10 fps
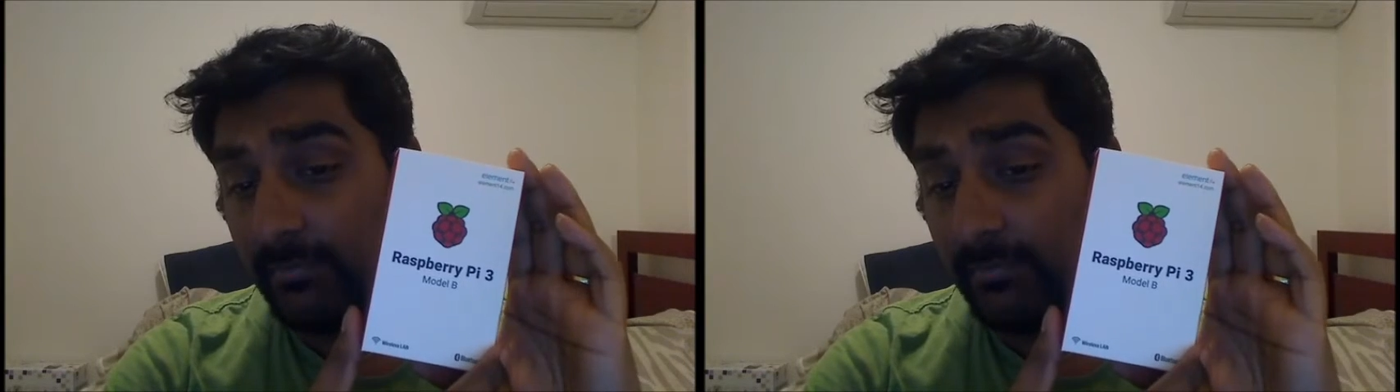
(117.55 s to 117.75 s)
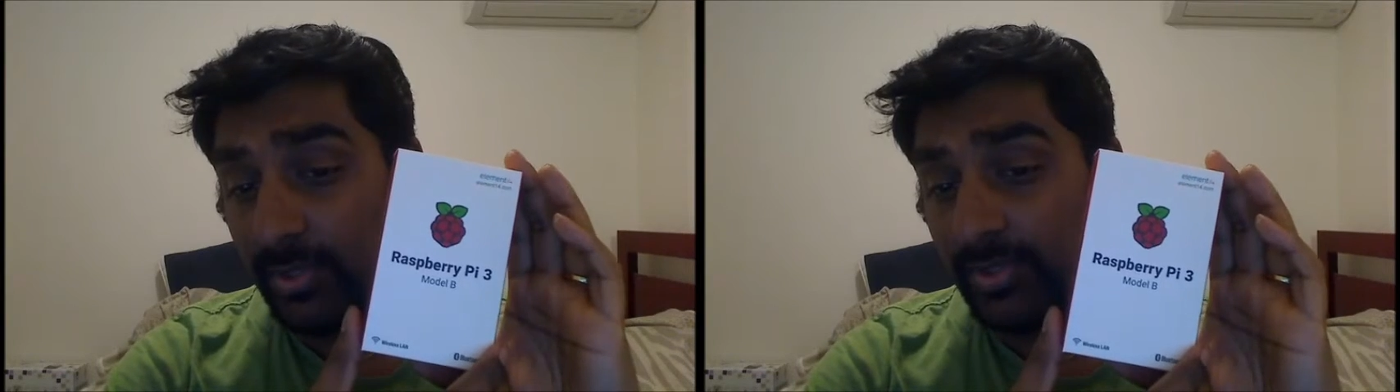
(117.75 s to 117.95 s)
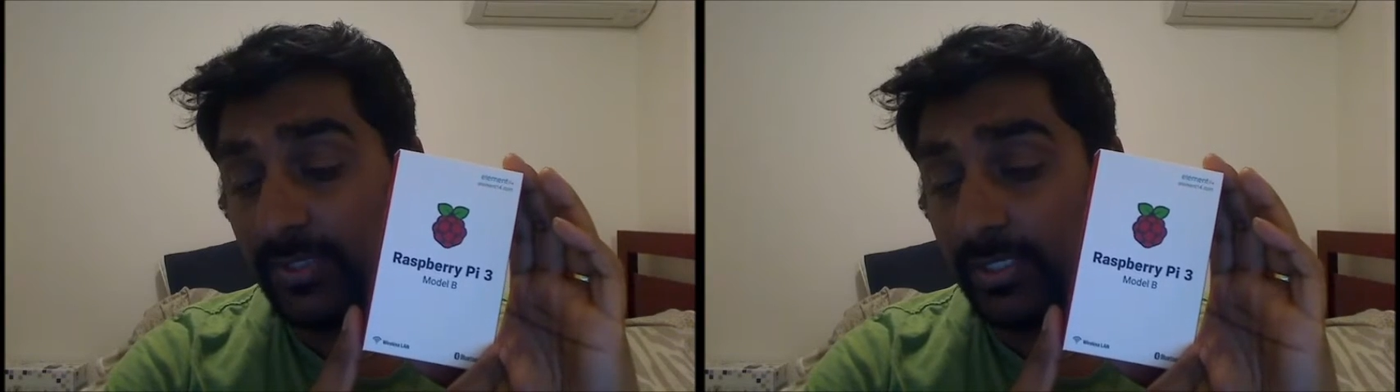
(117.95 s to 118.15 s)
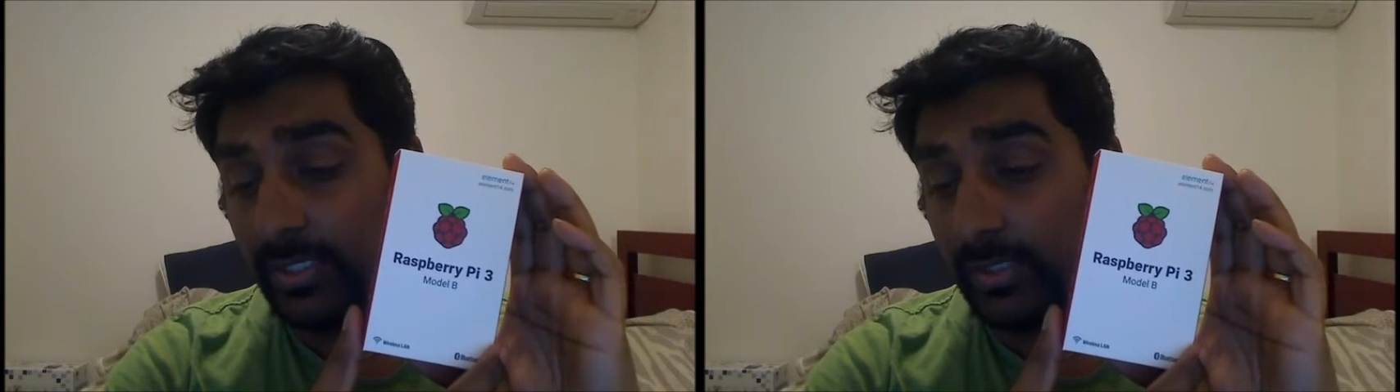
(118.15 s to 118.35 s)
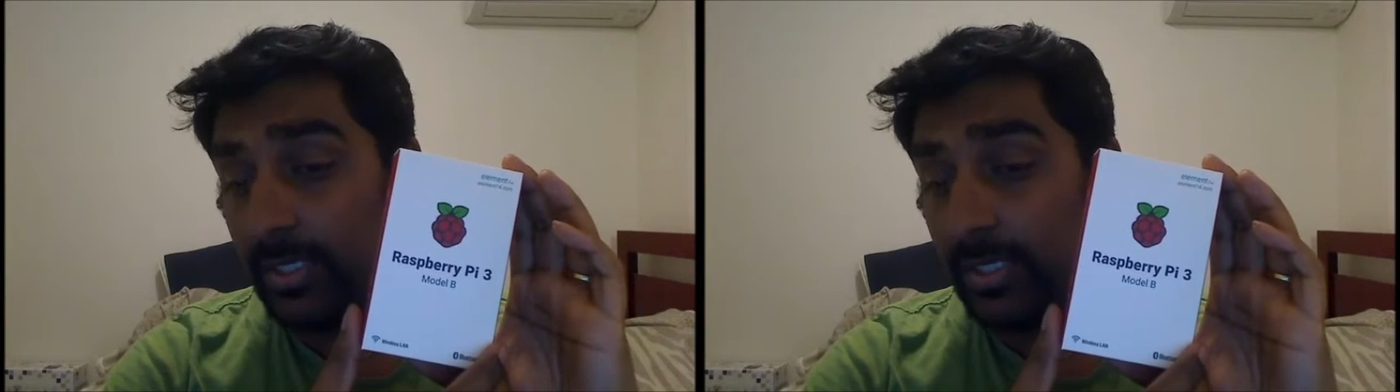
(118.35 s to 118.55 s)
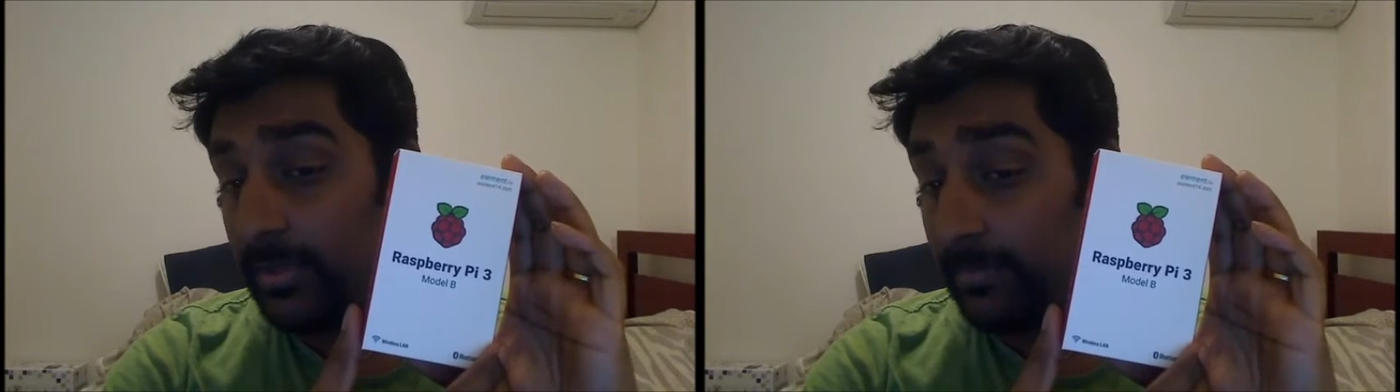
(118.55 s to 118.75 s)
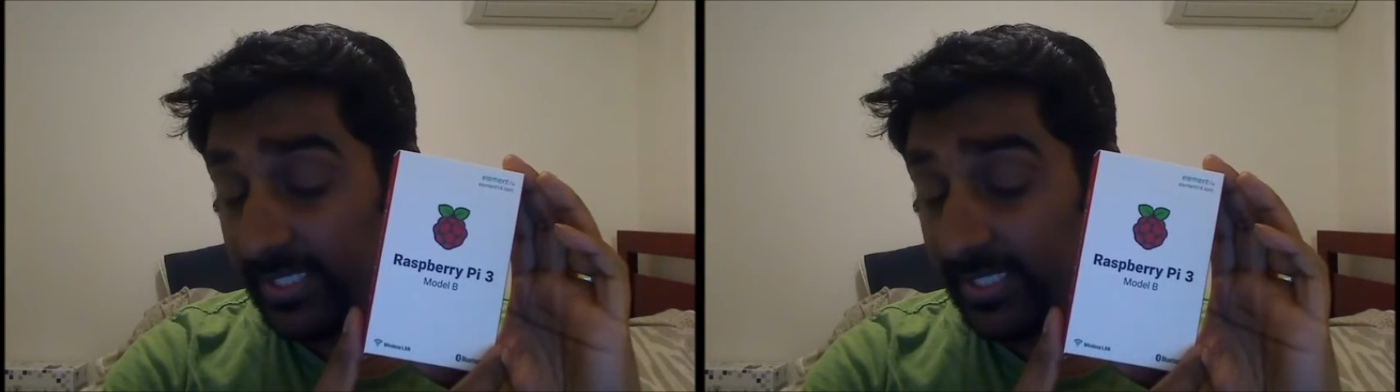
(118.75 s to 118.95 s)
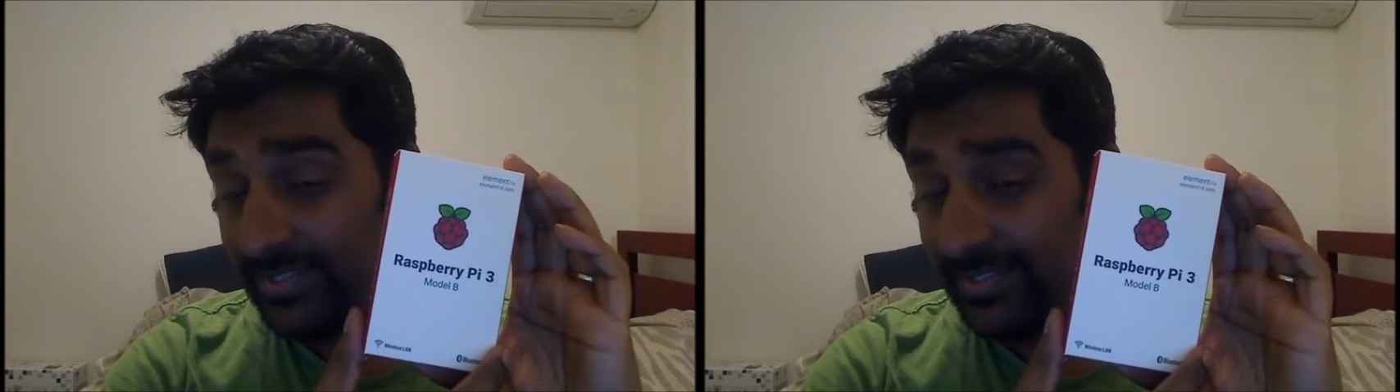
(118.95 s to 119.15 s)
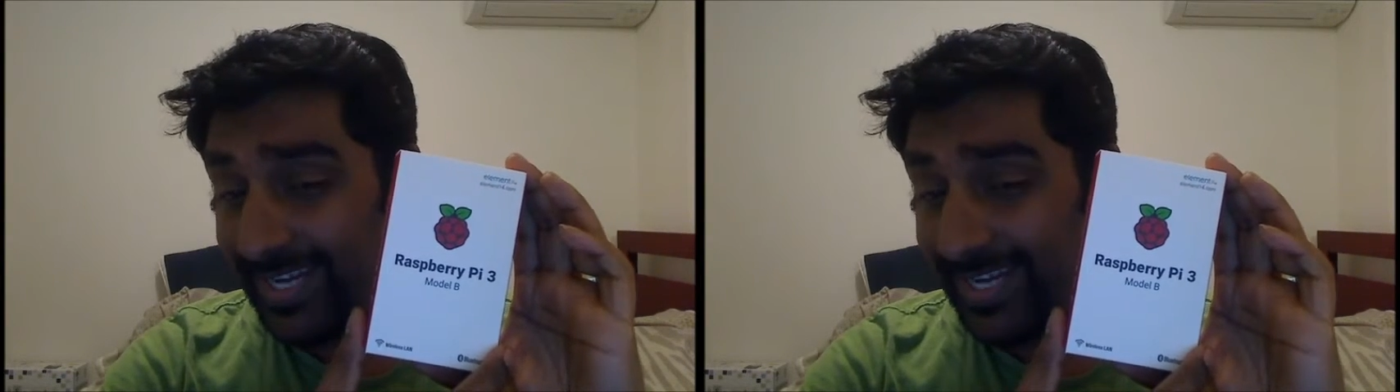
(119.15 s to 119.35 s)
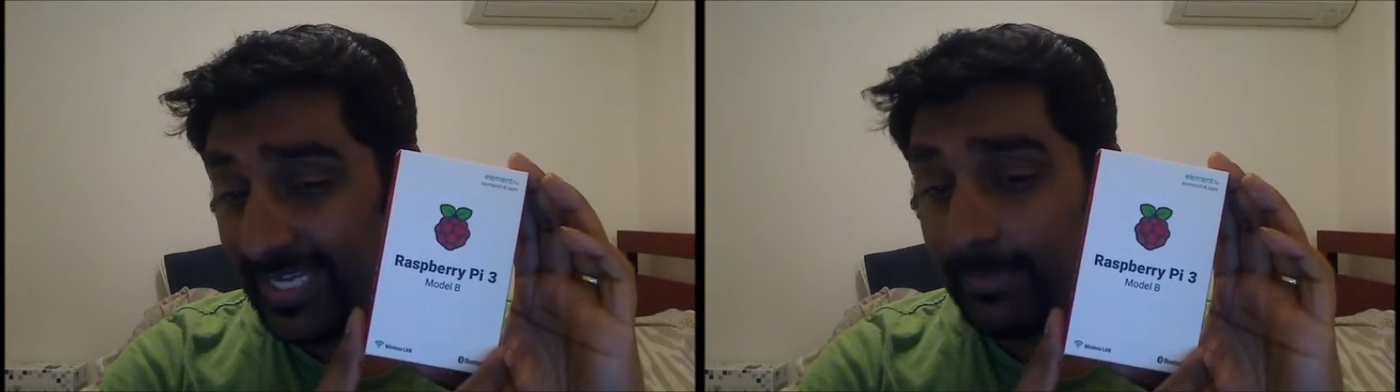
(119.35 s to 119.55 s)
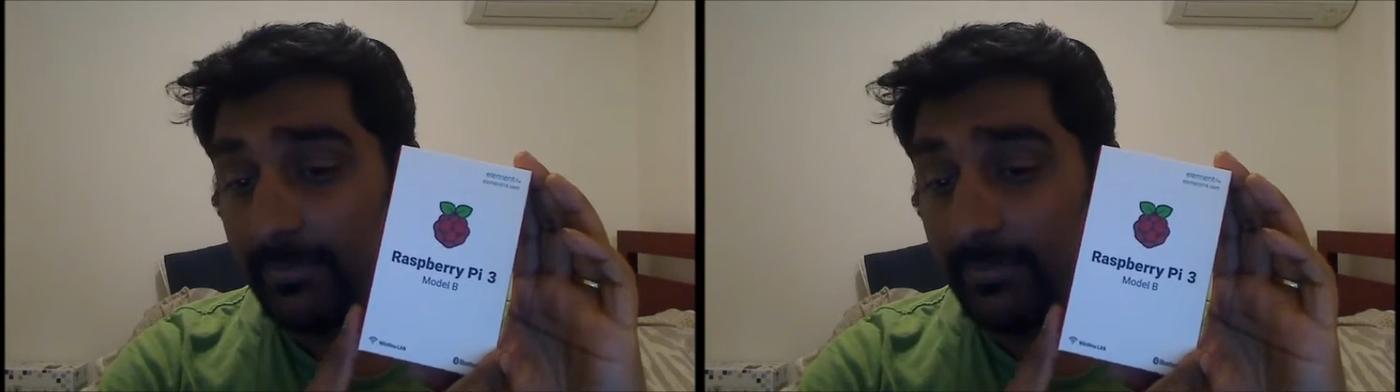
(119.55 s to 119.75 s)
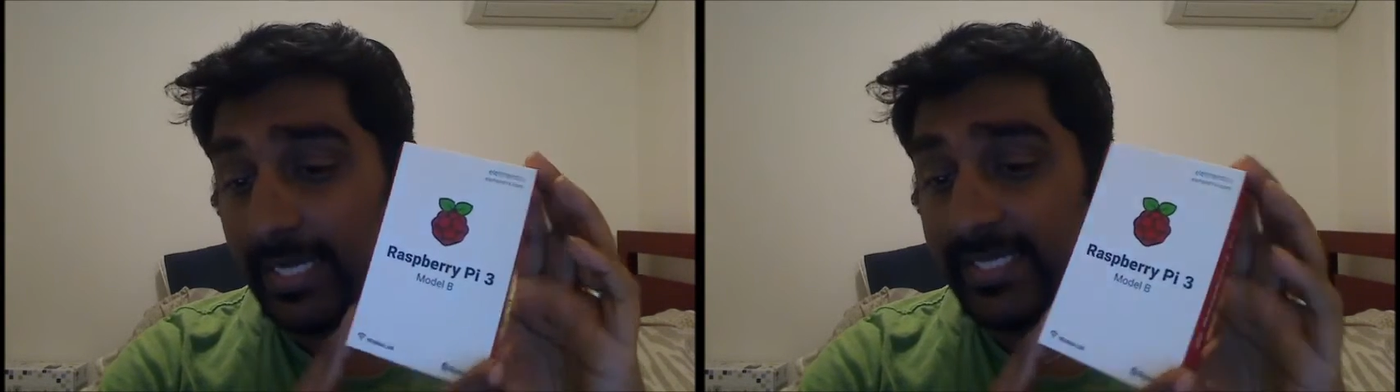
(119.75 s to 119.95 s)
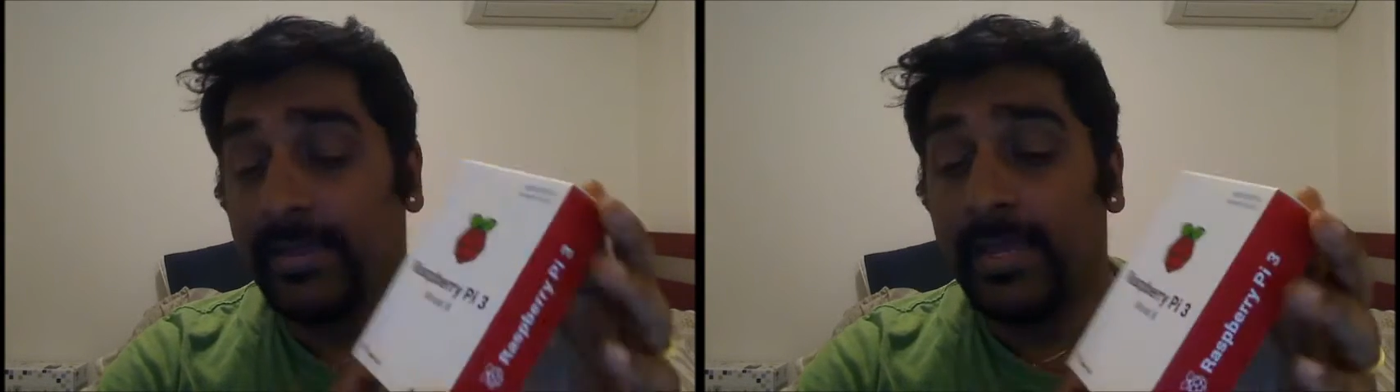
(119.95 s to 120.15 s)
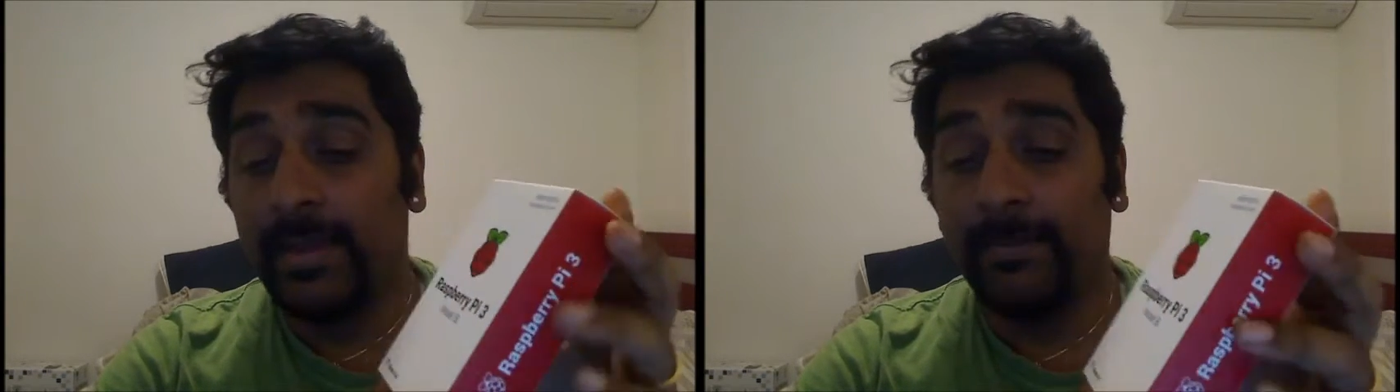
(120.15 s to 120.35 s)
beautiful little beast, tiny but mighty,